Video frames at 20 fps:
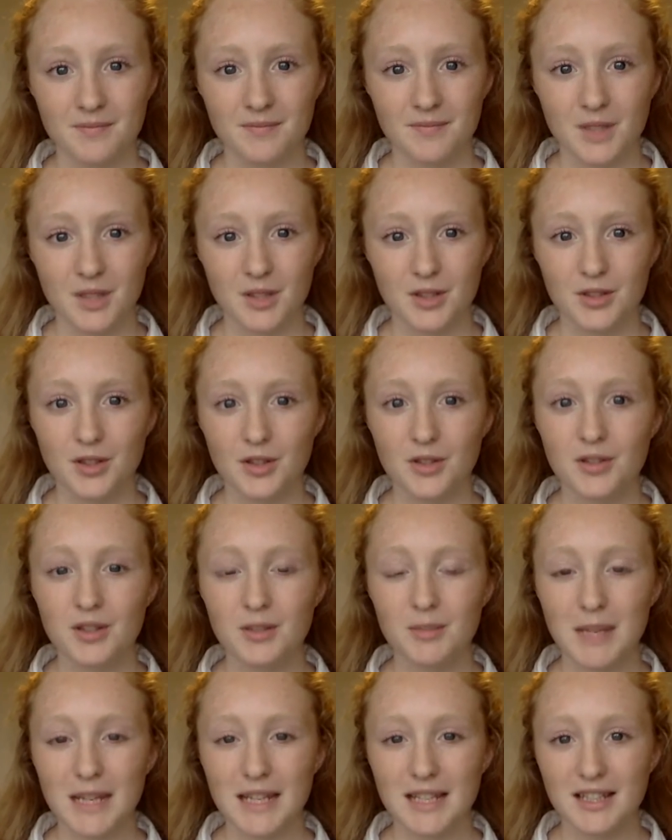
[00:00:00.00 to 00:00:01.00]
As soon as
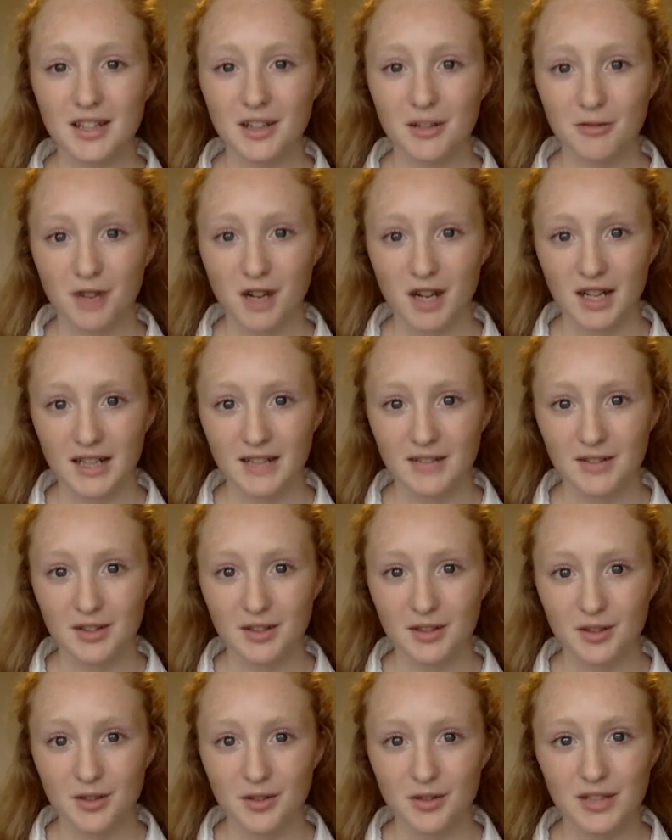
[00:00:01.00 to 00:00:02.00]
Peter arrives,
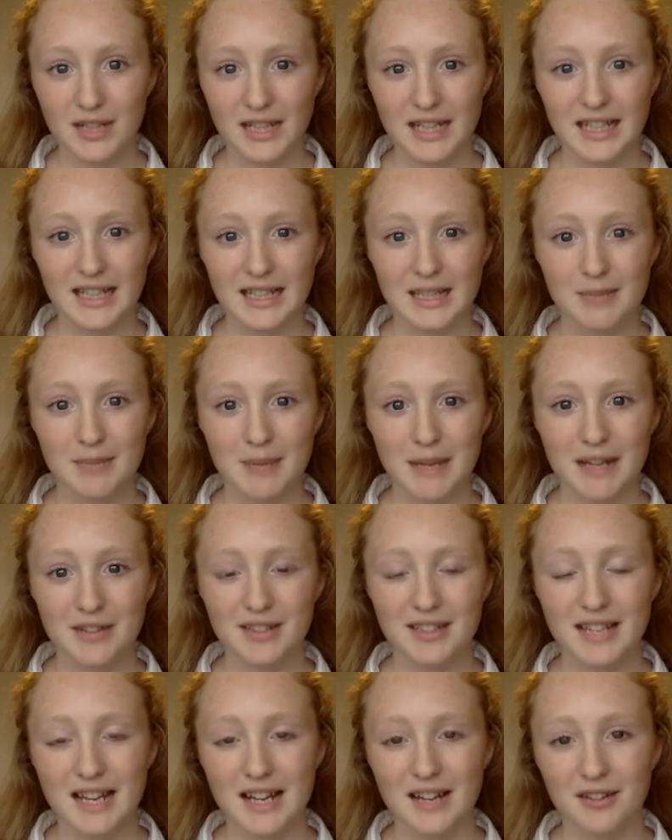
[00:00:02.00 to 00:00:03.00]
Cornelius bows
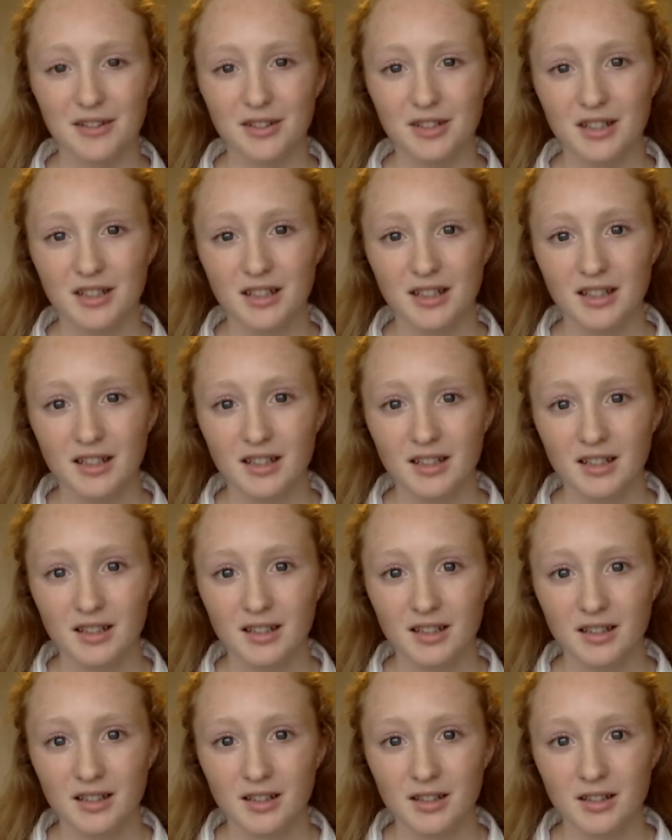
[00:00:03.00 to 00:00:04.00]
down.
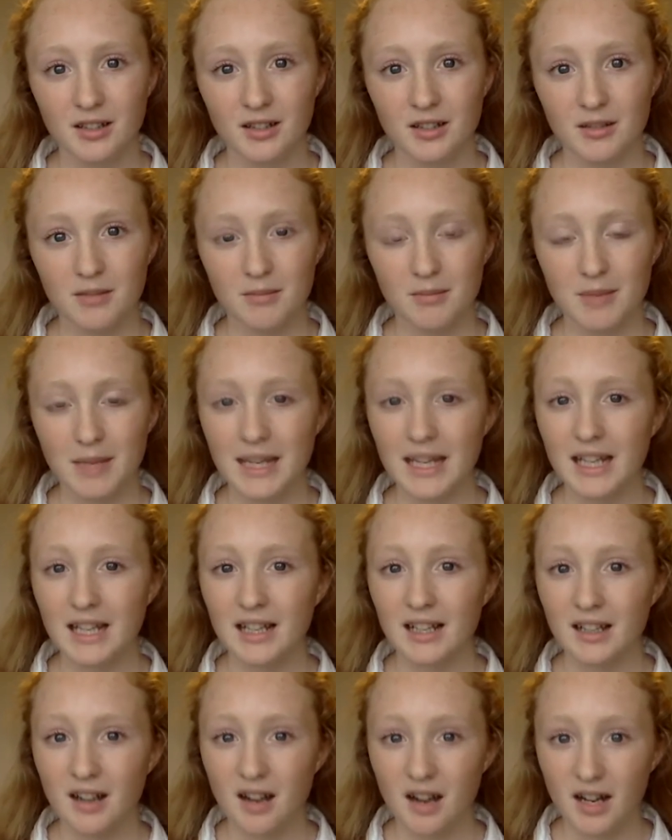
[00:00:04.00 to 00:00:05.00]

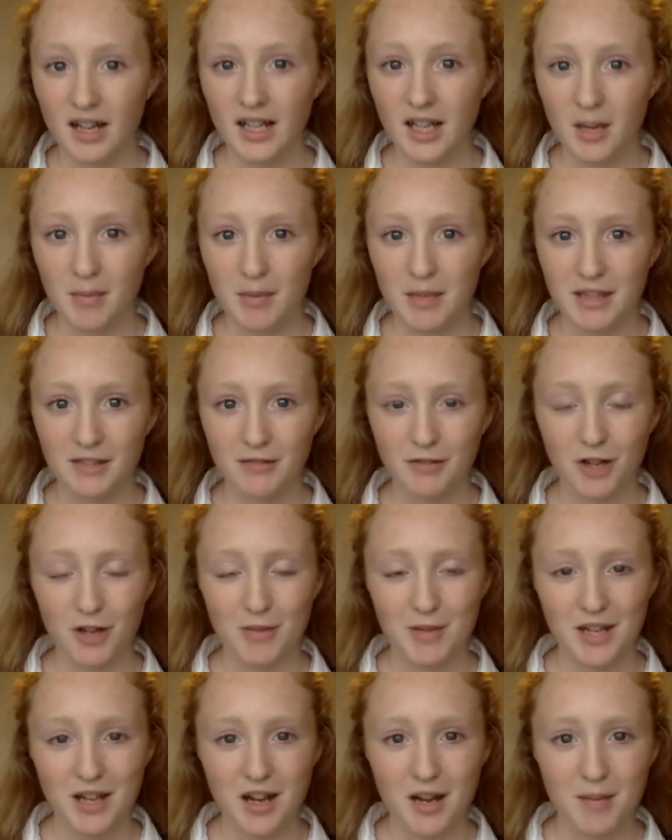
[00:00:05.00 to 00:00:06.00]
Being high up in the
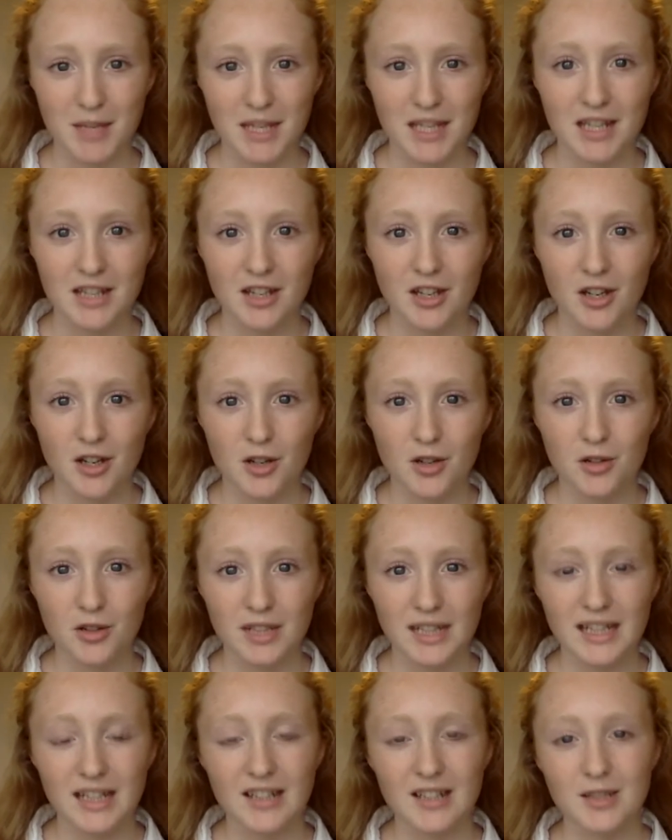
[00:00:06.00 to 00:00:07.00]
Roman army,
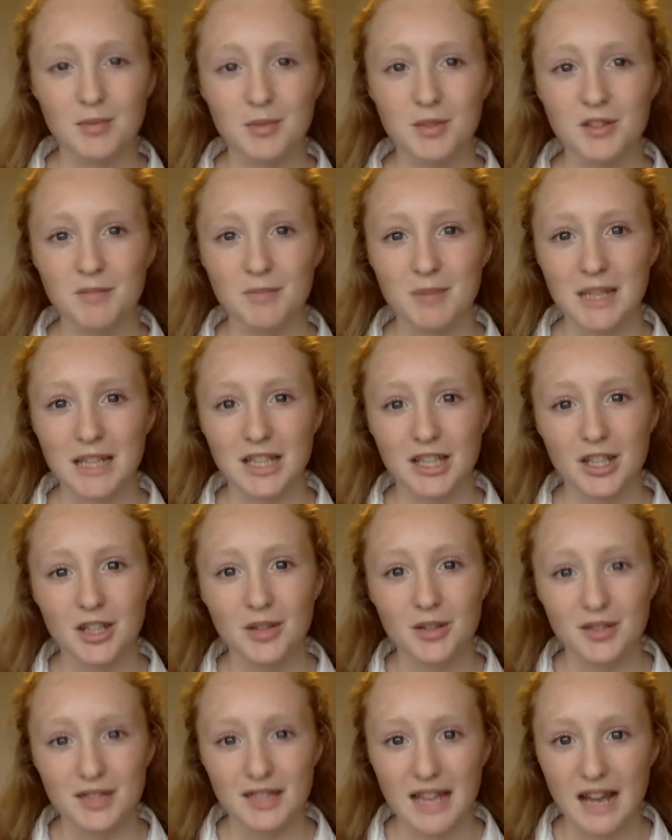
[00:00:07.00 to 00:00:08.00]
Cornelius would have been
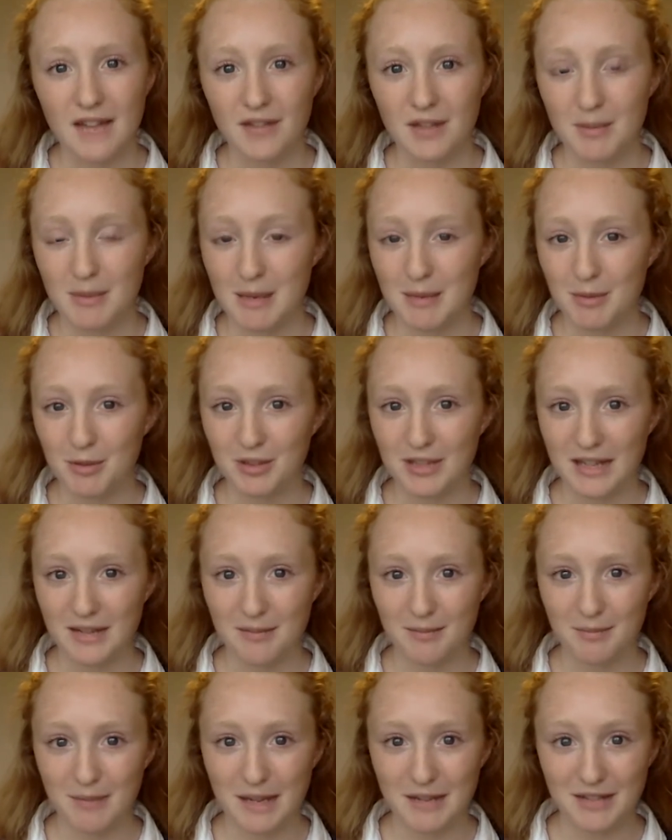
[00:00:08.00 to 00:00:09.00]
used to having people
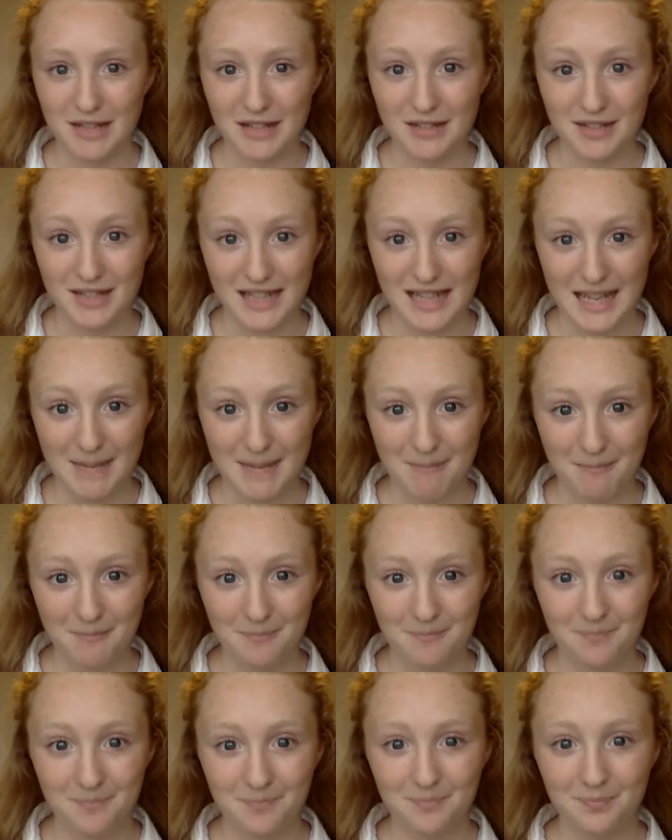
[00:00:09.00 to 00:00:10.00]
bow down to him.
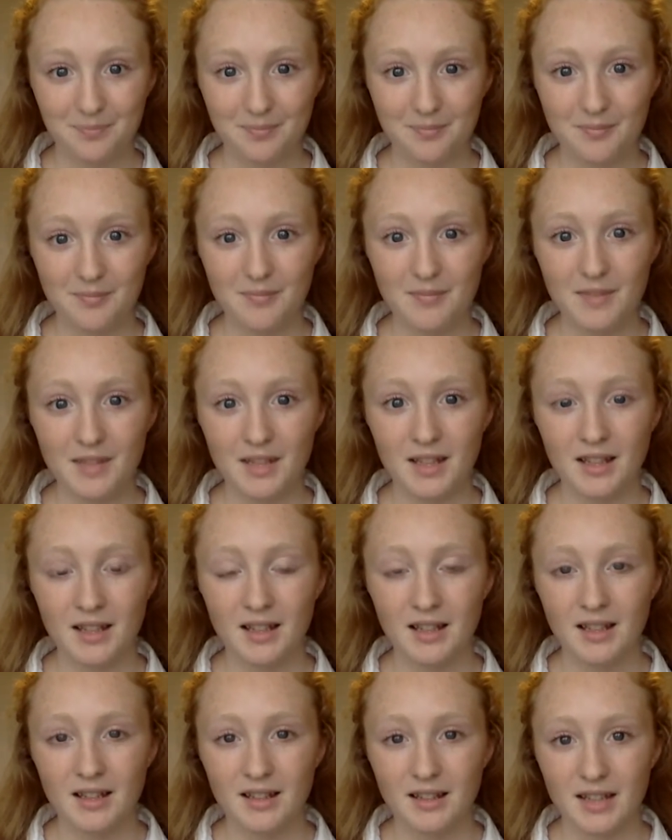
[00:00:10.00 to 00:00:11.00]

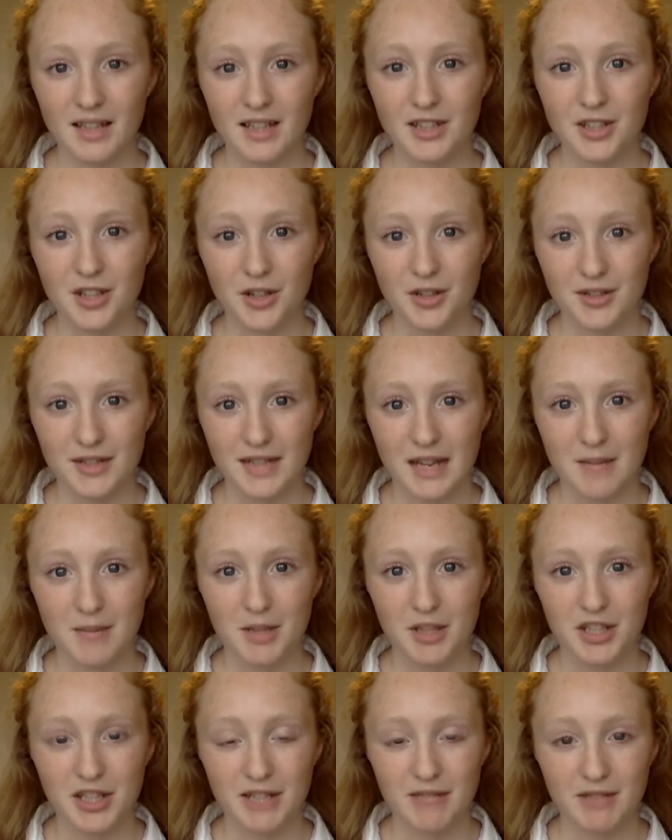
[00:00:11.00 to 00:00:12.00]
This shows how
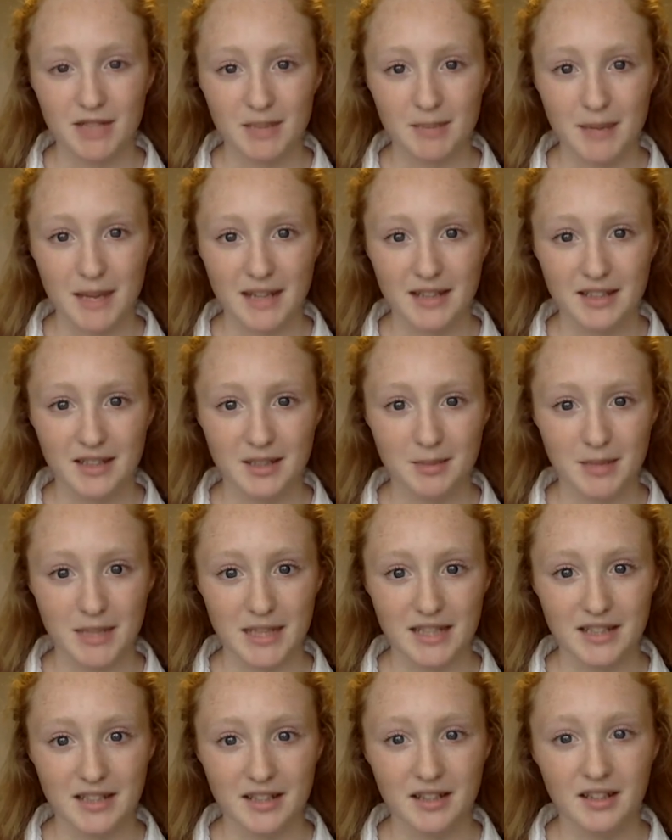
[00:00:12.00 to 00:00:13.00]
much he respected
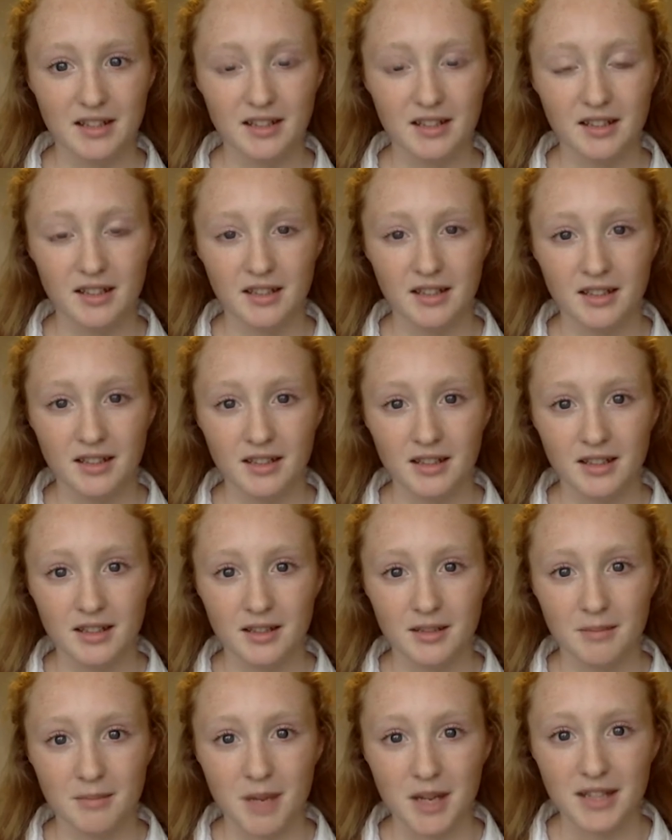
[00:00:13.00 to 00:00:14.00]
Peter.
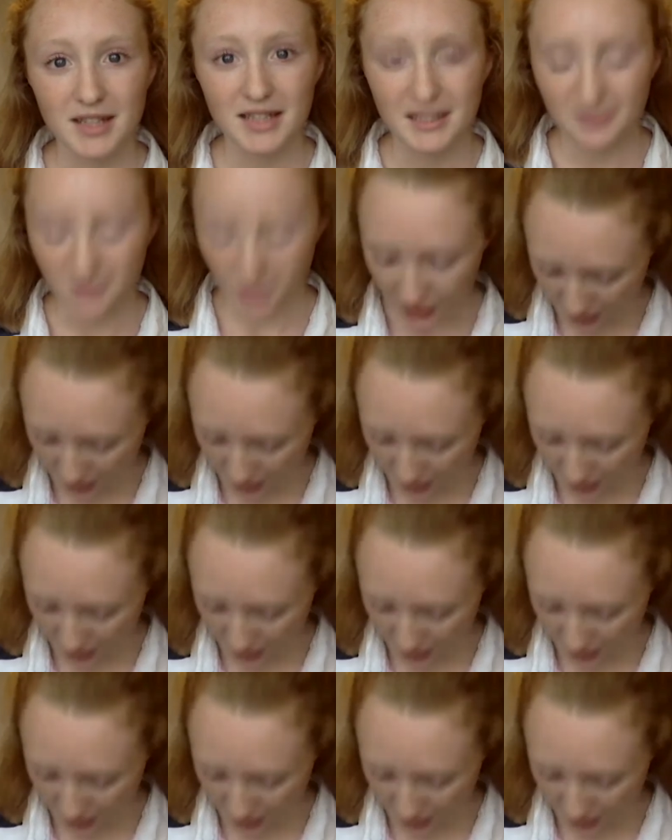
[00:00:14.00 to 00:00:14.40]
But in verse